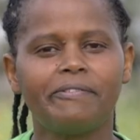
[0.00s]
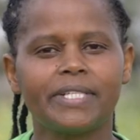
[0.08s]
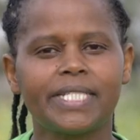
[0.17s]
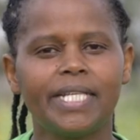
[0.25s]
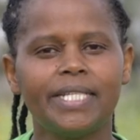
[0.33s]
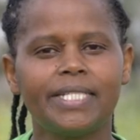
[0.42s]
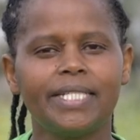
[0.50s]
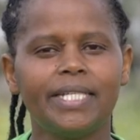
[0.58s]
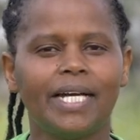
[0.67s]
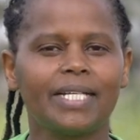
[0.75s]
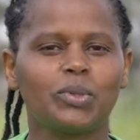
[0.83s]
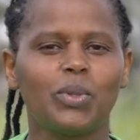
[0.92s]
fertility
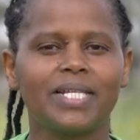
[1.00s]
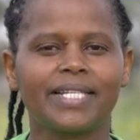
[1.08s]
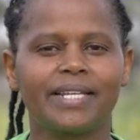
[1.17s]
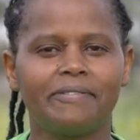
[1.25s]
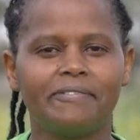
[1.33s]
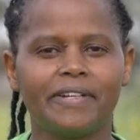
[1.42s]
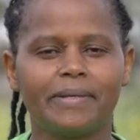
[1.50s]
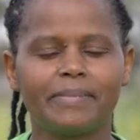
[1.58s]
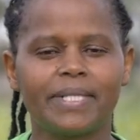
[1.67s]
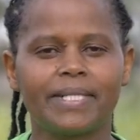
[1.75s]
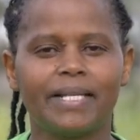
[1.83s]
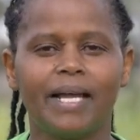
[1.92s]
at Wanska
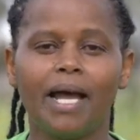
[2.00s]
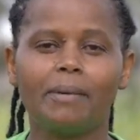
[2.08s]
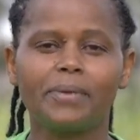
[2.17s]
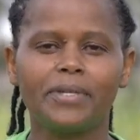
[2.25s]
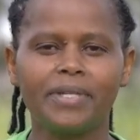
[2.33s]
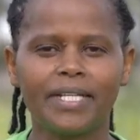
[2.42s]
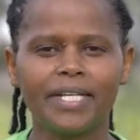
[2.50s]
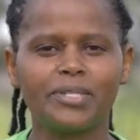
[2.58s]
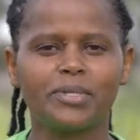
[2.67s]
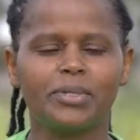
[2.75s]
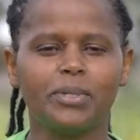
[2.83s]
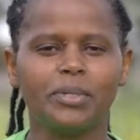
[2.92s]
Farms. I'm curious
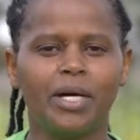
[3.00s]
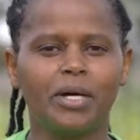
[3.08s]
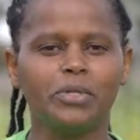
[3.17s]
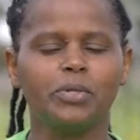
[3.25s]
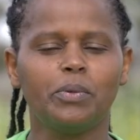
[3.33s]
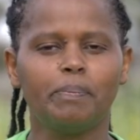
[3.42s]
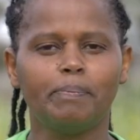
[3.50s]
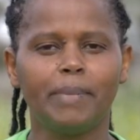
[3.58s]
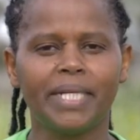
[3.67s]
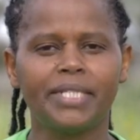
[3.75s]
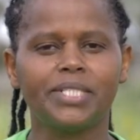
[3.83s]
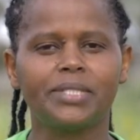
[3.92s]
to know how you're
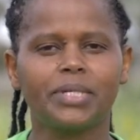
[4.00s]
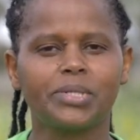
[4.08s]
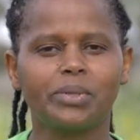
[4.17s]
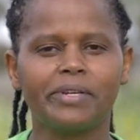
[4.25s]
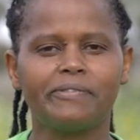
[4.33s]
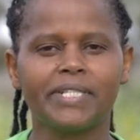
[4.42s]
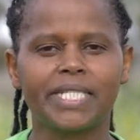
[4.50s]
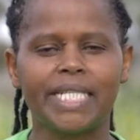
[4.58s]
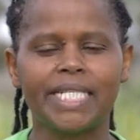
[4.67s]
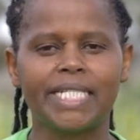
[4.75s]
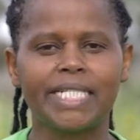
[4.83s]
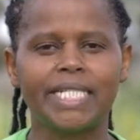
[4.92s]
managing your soil
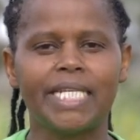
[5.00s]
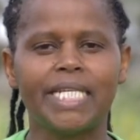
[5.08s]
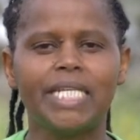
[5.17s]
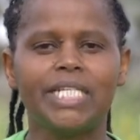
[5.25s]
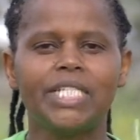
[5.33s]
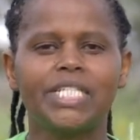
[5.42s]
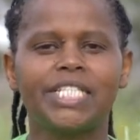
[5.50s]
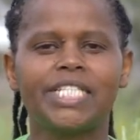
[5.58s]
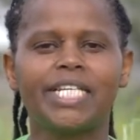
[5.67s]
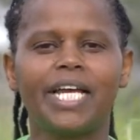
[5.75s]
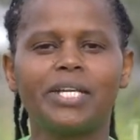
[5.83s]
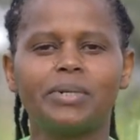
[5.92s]
fertility.
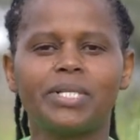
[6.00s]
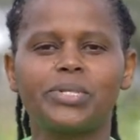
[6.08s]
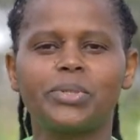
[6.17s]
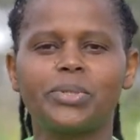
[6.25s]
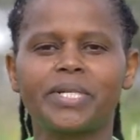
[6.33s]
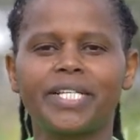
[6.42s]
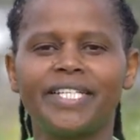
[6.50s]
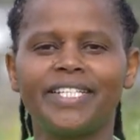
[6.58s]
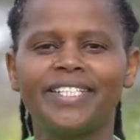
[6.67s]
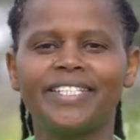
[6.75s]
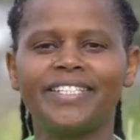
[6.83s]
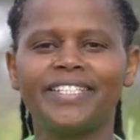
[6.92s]
Share your story.